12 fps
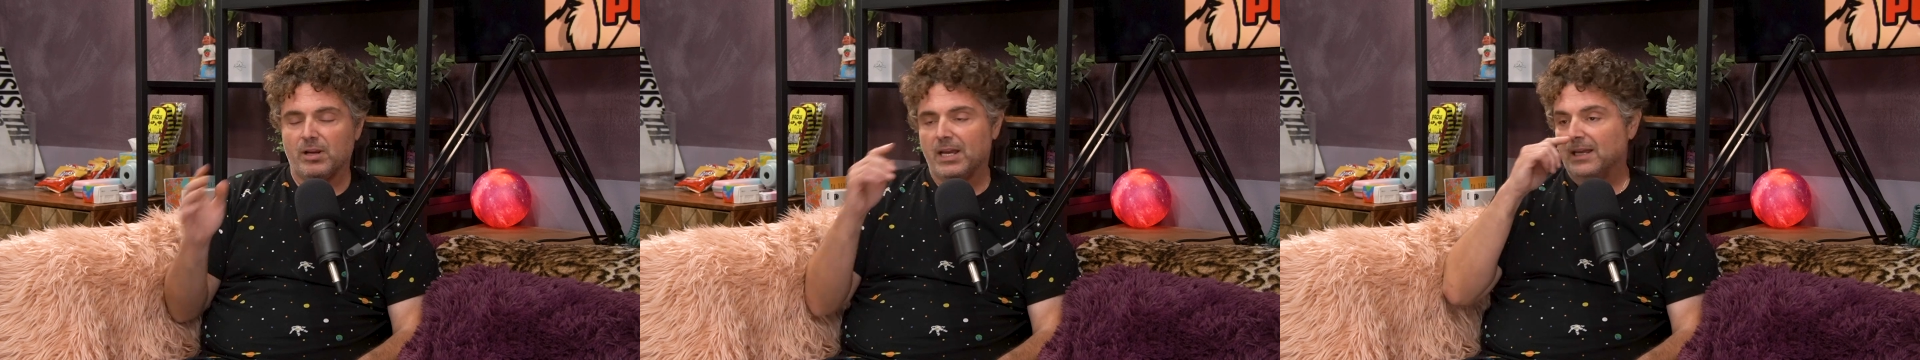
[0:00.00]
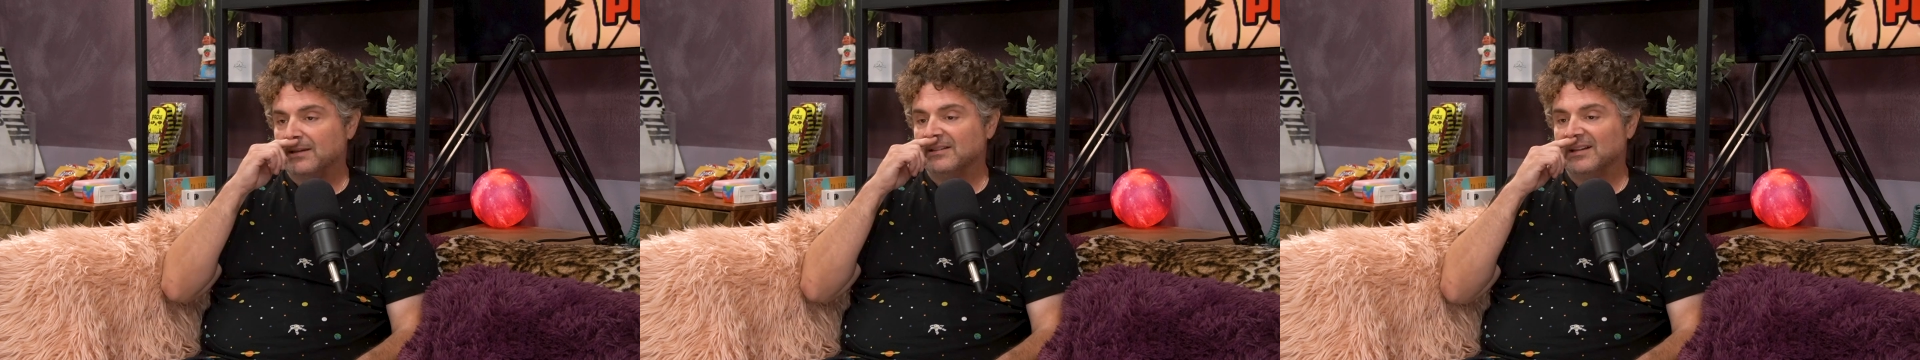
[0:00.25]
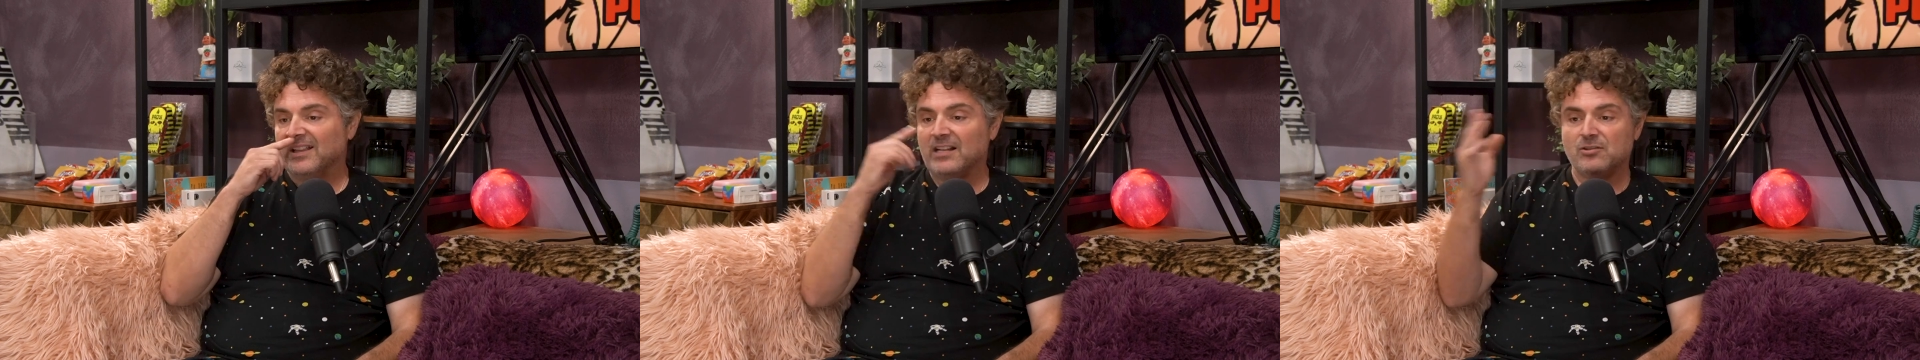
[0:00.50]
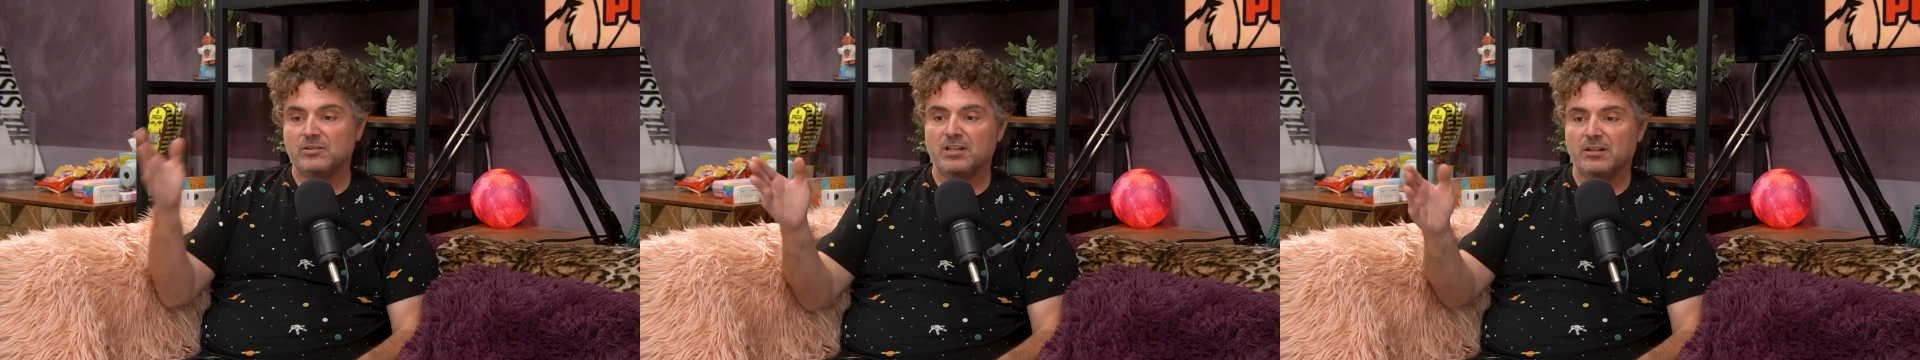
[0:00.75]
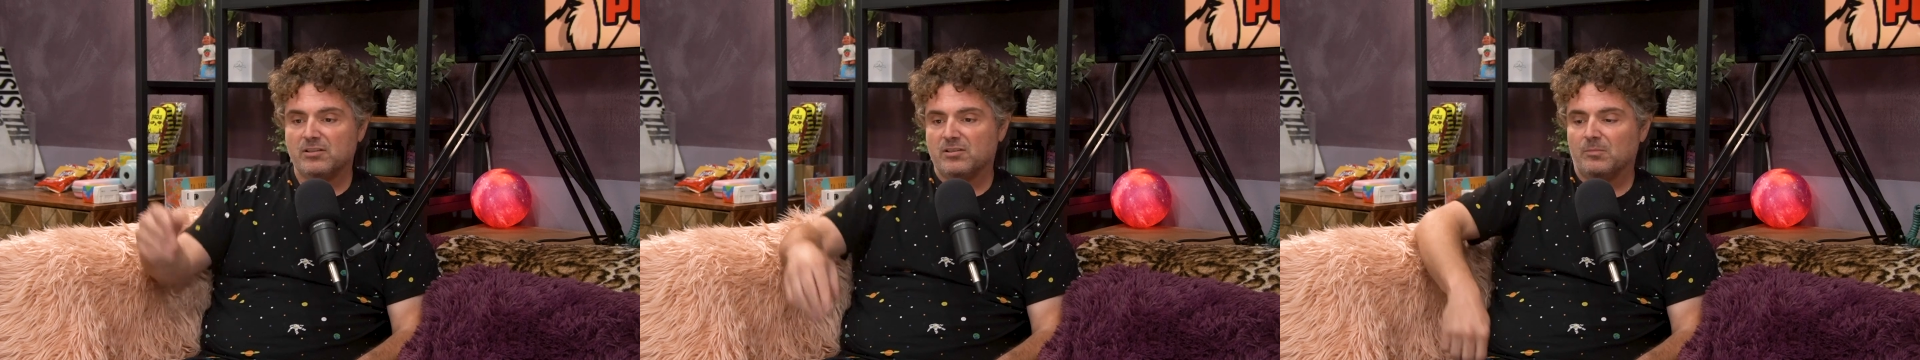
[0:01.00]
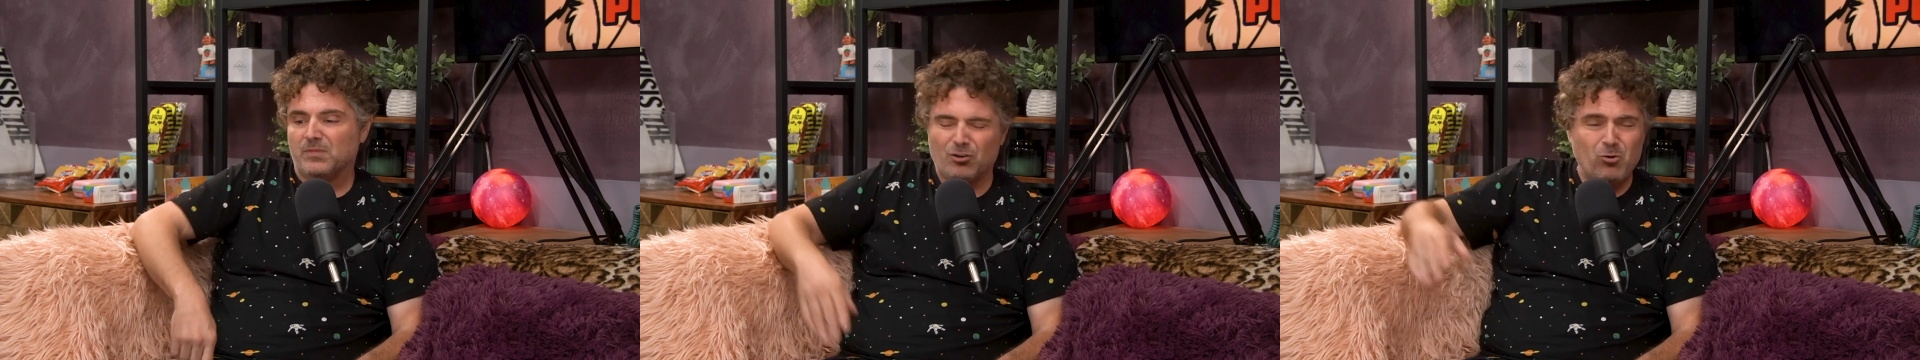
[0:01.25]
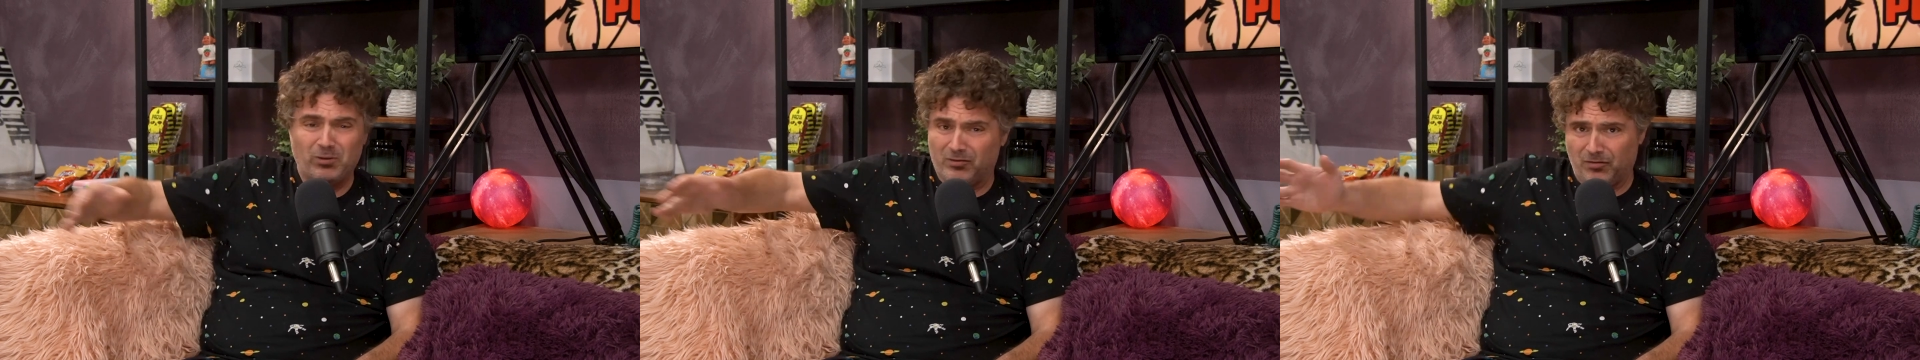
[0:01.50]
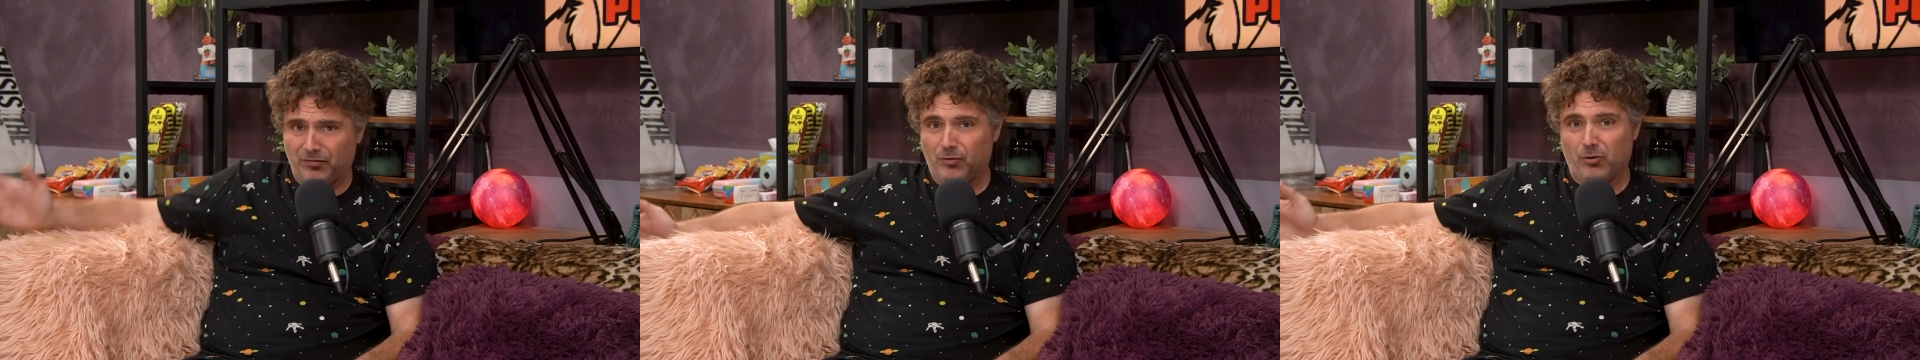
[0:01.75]
and that should tell you something. No one lives
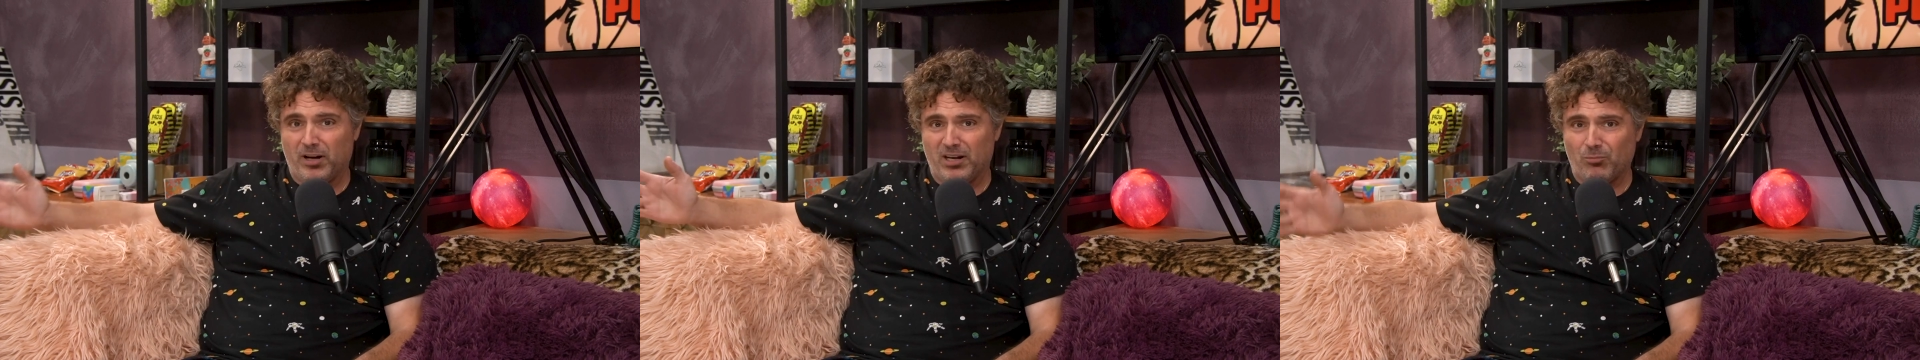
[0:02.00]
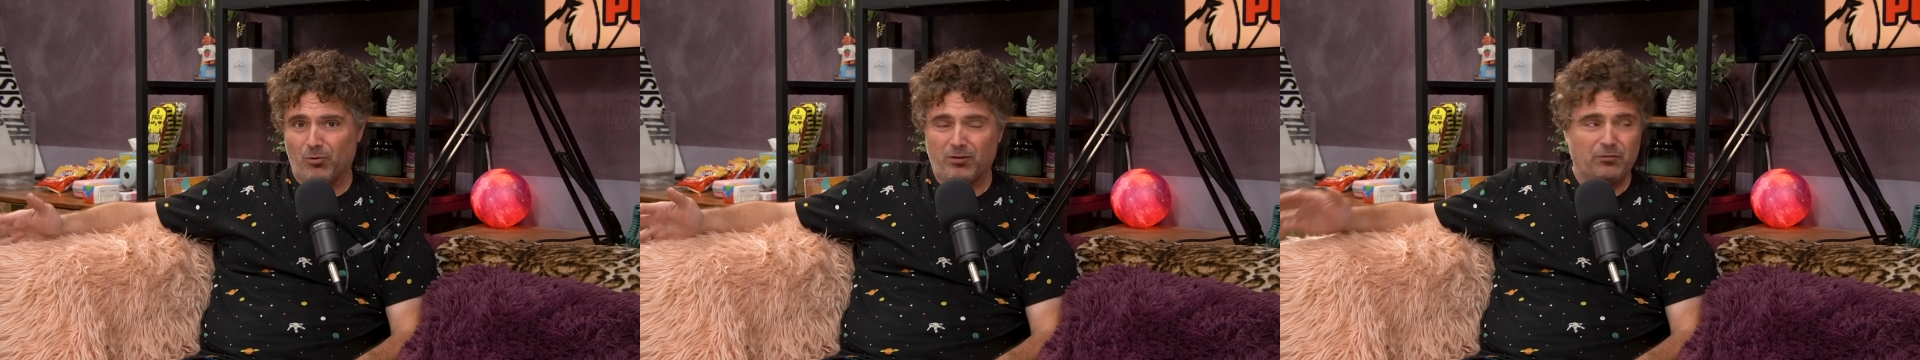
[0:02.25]
in Florida anymore.